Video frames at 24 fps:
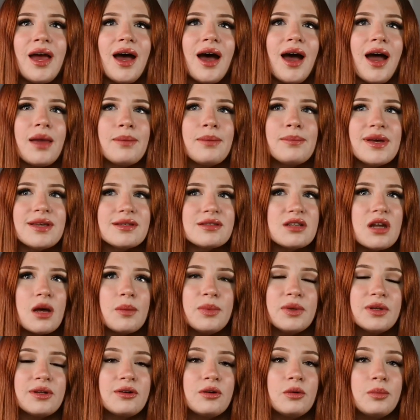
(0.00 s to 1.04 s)
I messed up
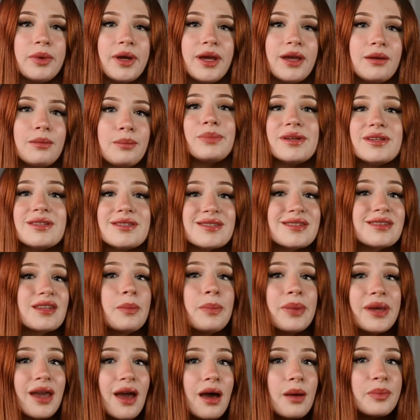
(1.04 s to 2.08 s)
a little bit, but
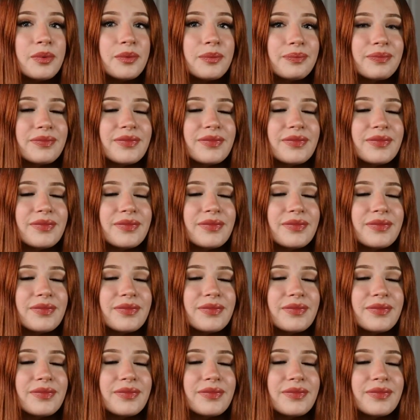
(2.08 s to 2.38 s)
slipping up